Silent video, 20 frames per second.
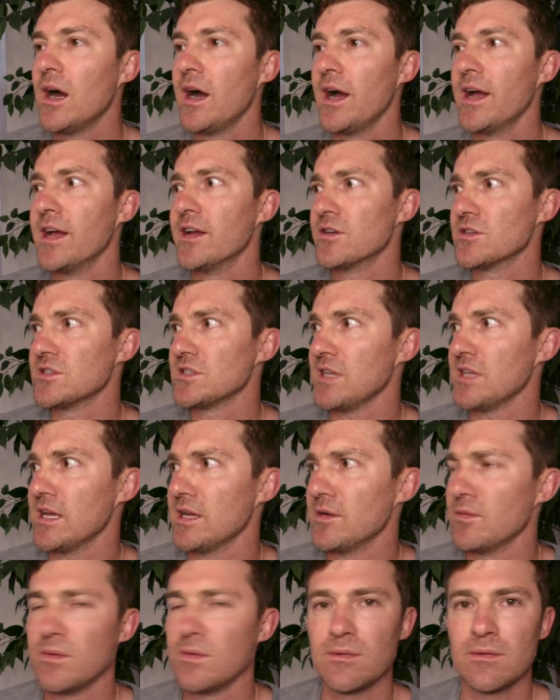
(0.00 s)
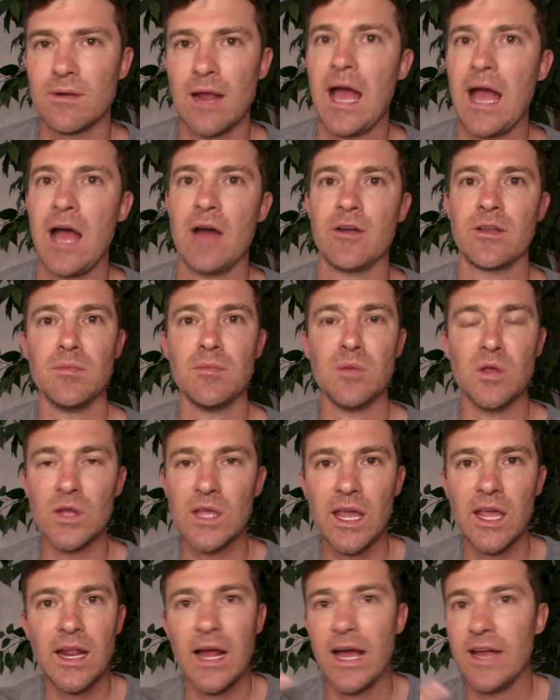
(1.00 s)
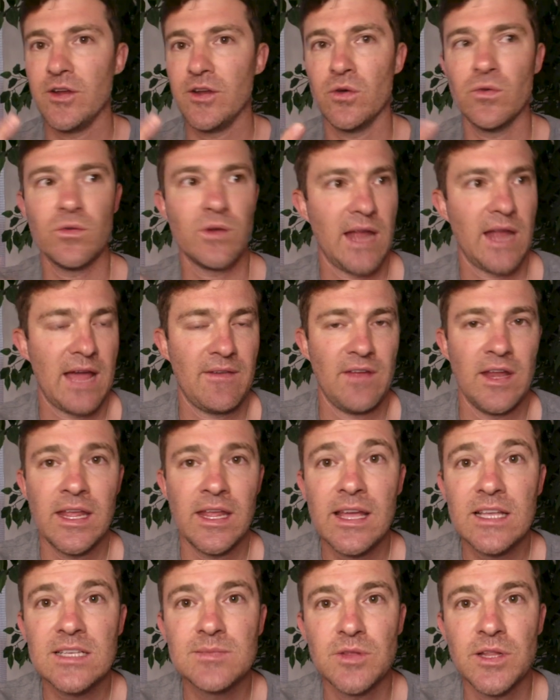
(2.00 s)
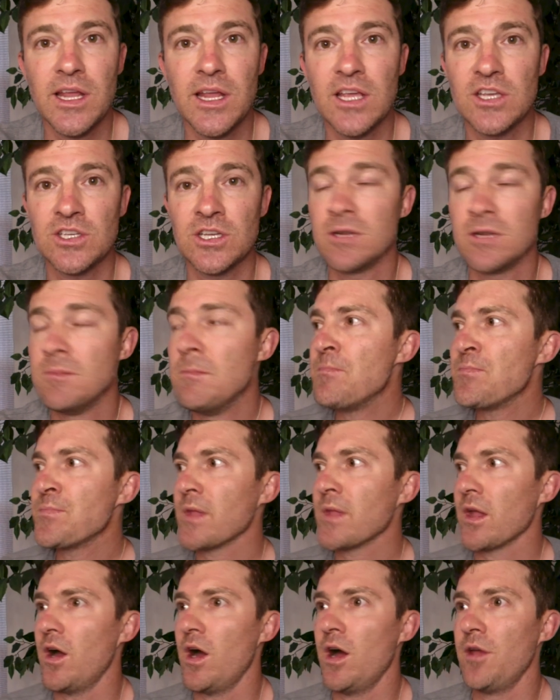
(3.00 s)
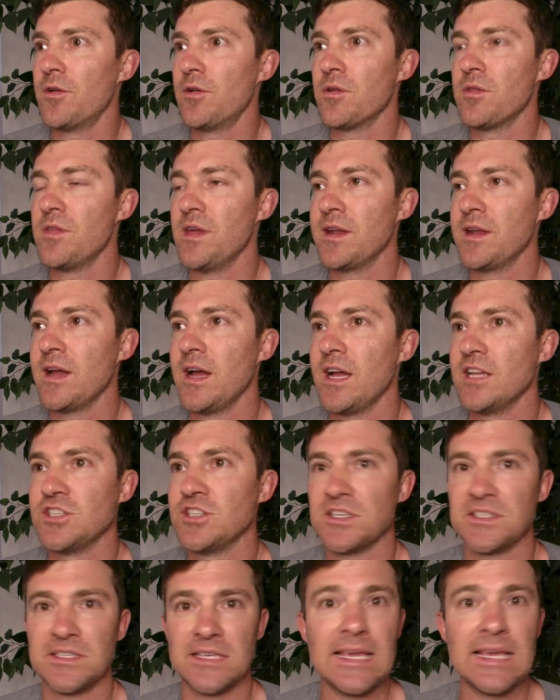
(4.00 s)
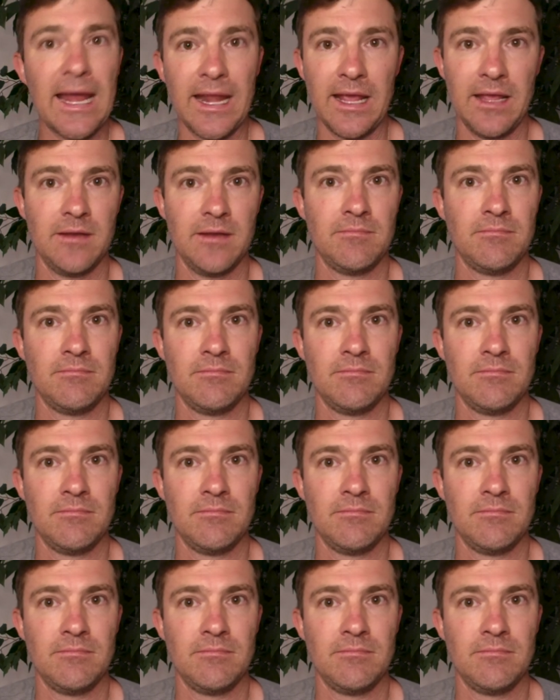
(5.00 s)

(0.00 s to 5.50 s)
I understand how to communicate. I don't have any explanation other than I just get it.